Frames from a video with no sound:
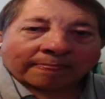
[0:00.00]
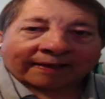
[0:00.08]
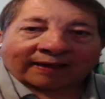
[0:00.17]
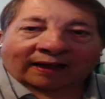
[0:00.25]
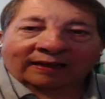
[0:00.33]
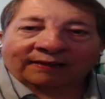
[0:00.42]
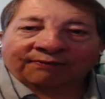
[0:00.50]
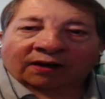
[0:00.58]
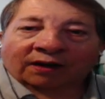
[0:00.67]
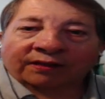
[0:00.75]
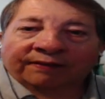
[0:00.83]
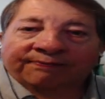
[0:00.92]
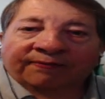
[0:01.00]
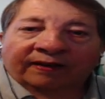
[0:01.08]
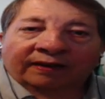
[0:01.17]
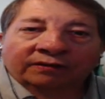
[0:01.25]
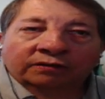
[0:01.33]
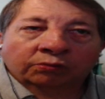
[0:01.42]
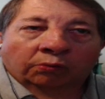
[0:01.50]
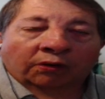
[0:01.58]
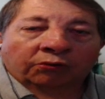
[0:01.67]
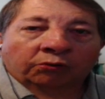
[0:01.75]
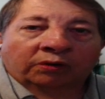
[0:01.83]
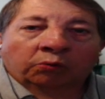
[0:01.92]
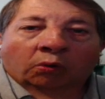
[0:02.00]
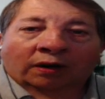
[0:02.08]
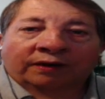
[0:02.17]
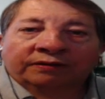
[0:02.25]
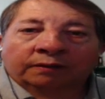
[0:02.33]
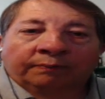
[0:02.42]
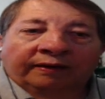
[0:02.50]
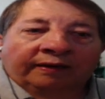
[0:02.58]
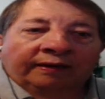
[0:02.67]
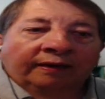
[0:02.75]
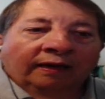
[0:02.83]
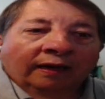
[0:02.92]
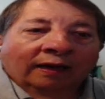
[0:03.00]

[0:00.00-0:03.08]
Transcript: kind of on the fence whether he wanted to be